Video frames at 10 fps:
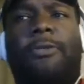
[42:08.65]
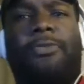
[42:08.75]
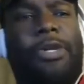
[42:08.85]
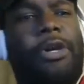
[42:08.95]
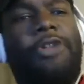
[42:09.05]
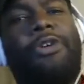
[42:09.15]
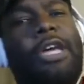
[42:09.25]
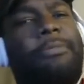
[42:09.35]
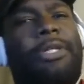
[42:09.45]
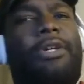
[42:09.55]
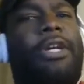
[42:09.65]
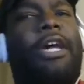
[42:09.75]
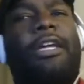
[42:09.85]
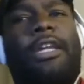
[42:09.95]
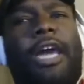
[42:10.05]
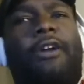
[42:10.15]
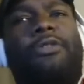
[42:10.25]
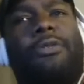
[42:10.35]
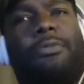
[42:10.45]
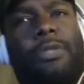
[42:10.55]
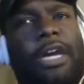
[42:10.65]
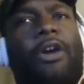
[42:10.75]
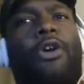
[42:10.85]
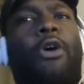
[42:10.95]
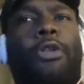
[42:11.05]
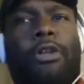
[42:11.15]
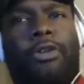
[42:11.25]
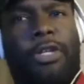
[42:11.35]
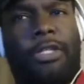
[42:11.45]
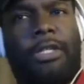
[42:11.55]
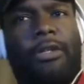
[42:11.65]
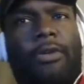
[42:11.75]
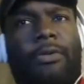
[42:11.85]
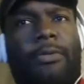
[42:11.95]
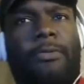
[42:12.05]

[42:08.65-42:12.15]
There are other games that are not in-house that are only on Nintendo.